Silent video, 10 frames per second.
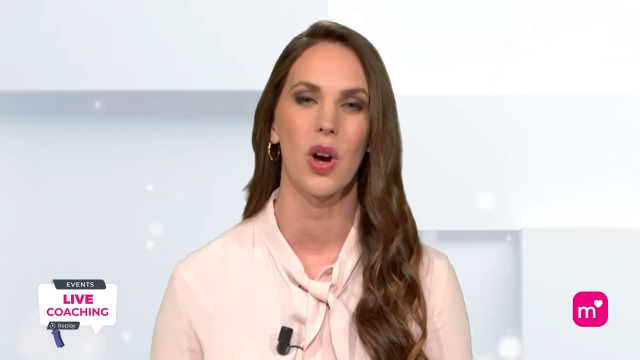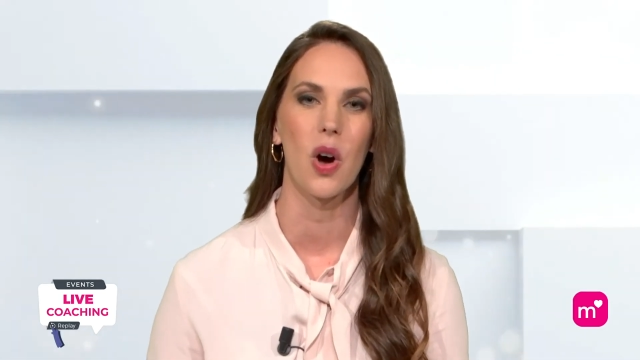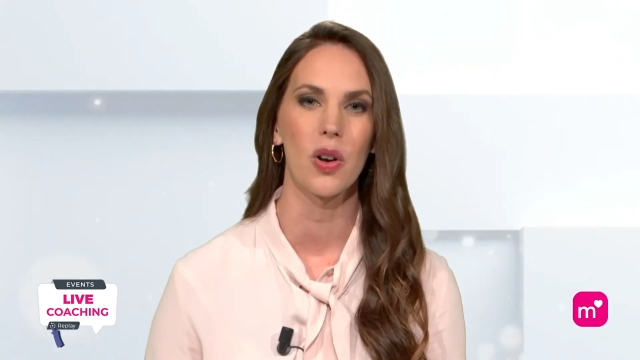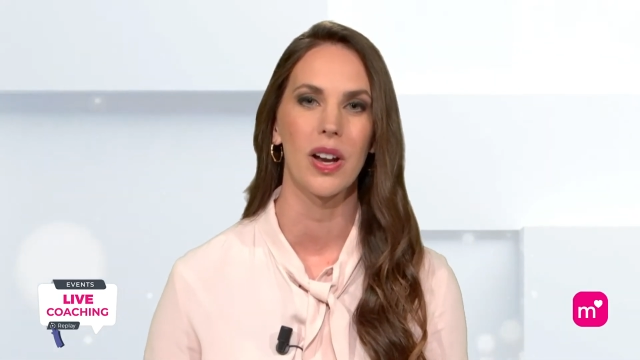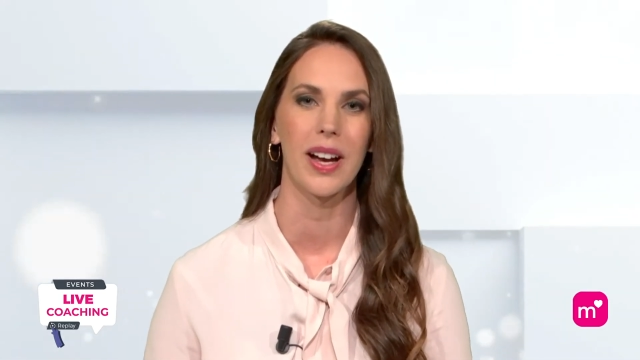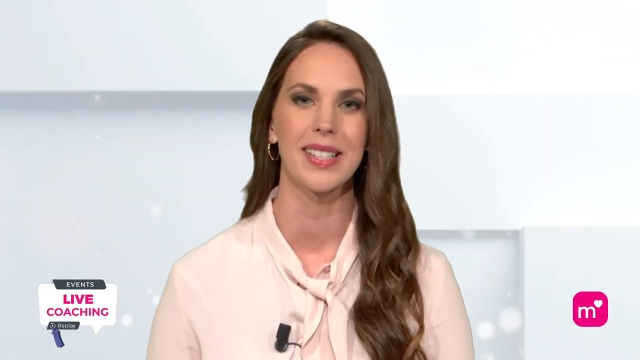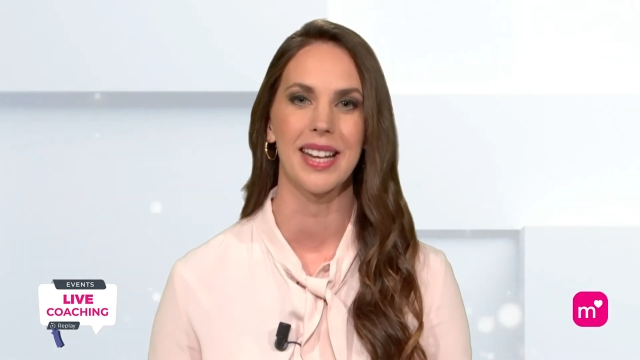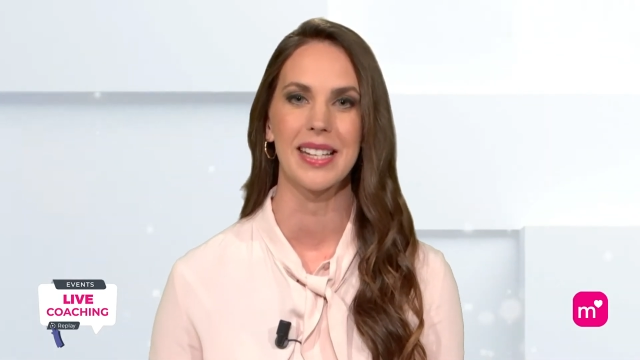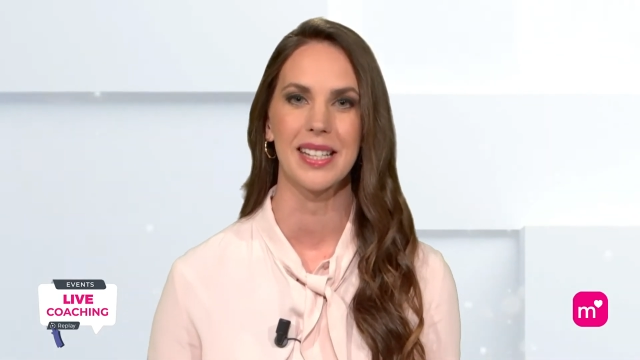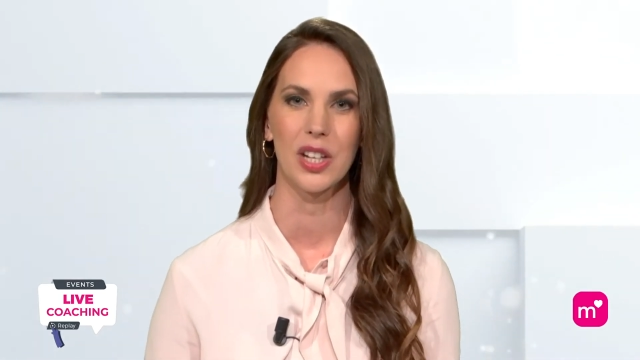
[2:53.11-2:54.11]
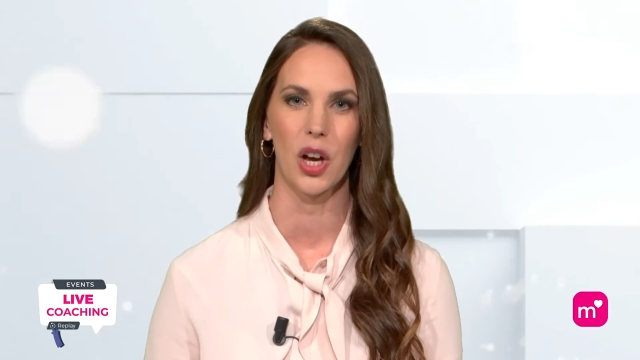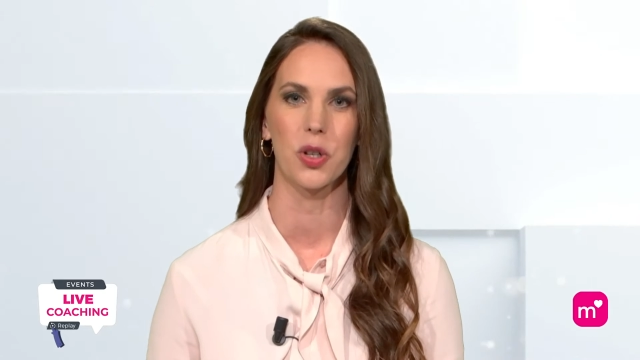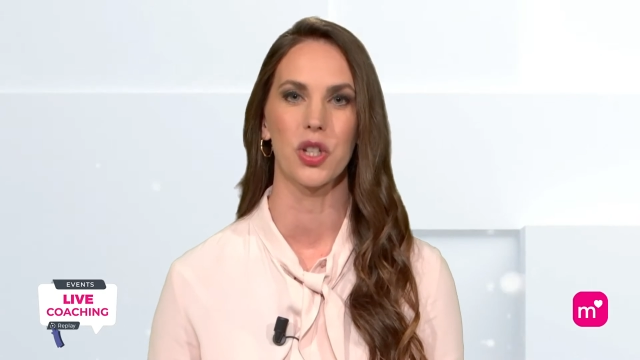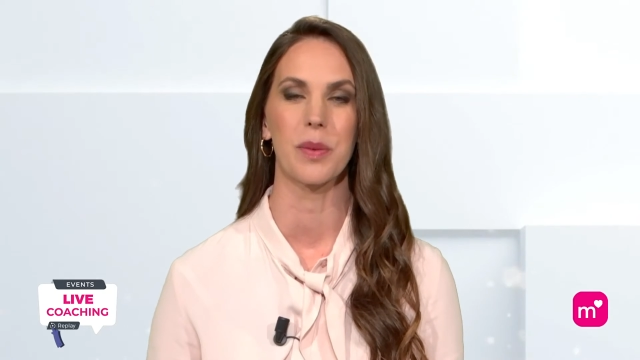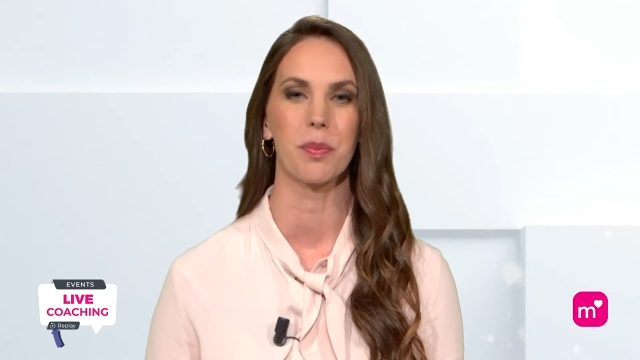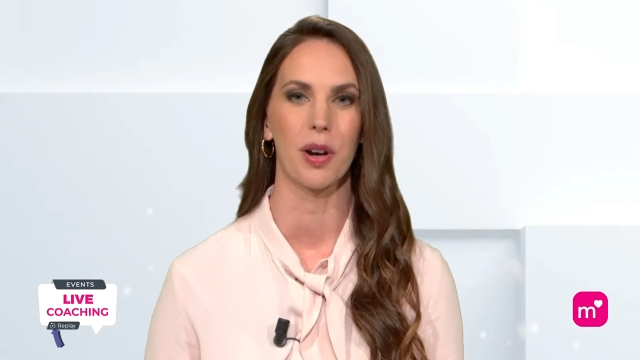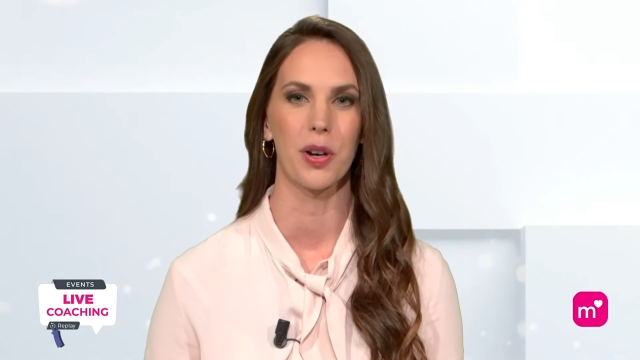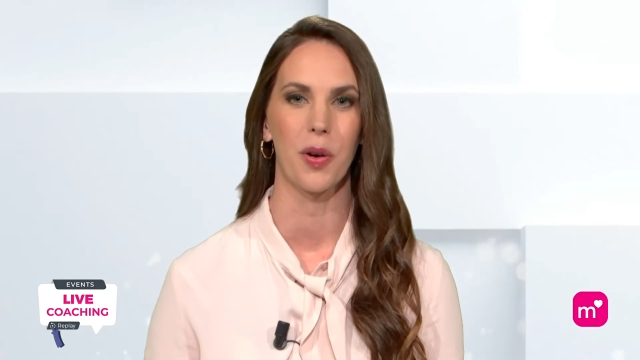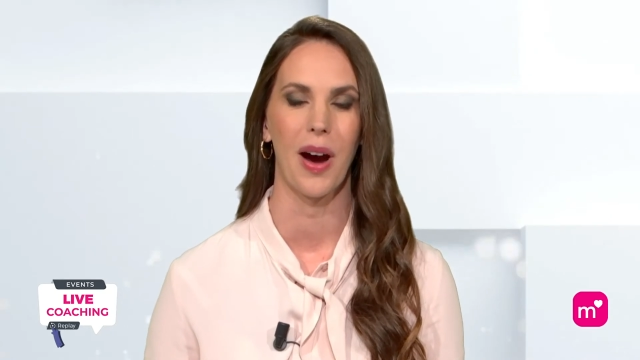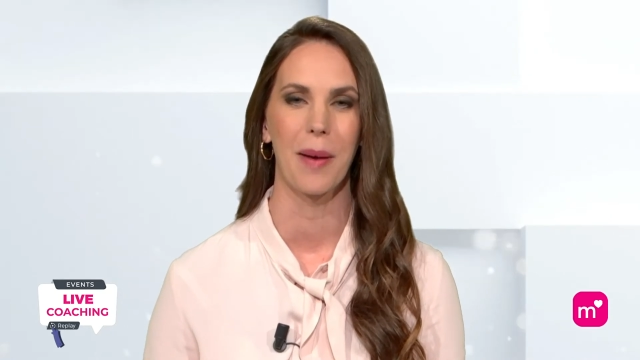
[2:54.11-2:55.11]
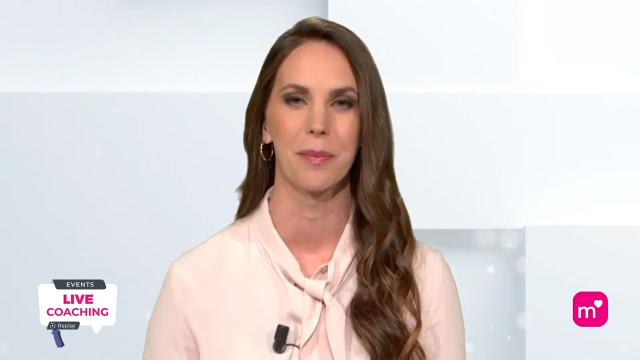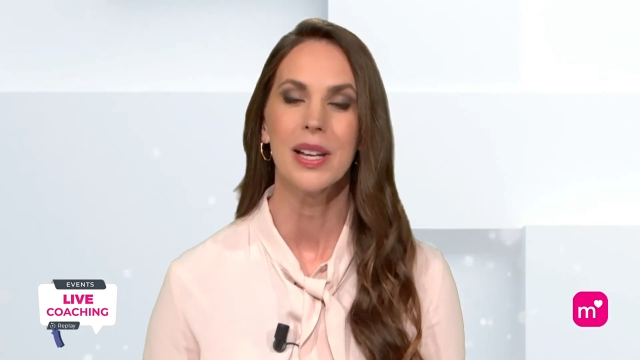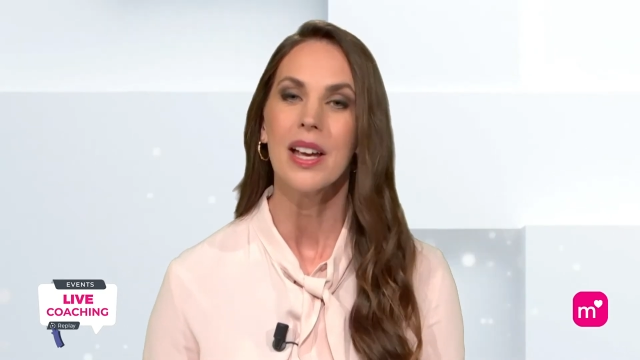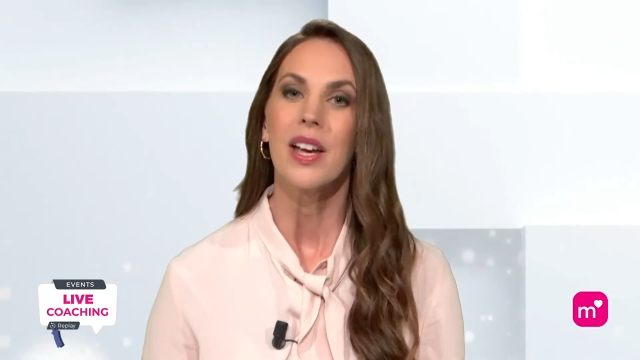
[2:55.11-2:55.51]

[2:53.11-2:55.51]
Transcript: online dating coaching program.